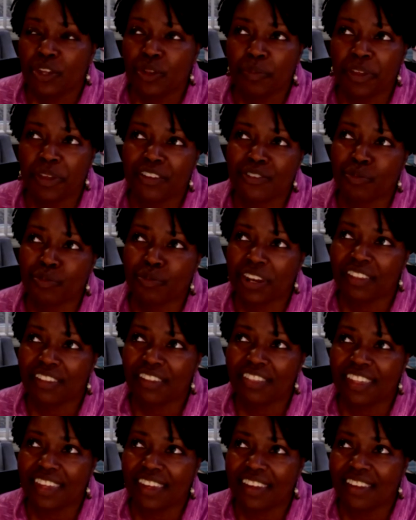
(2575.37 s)
because one of
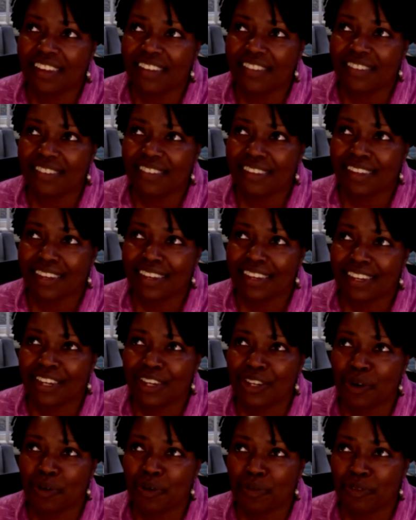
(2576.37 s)
the things,
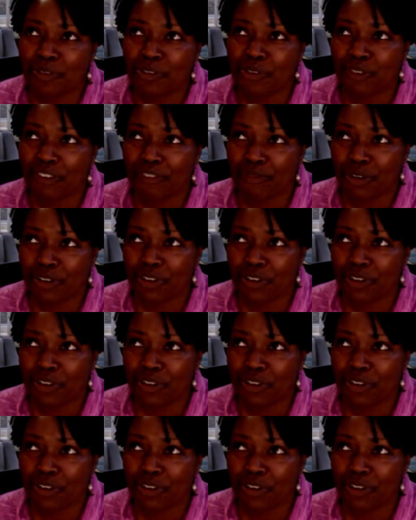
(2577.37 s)
if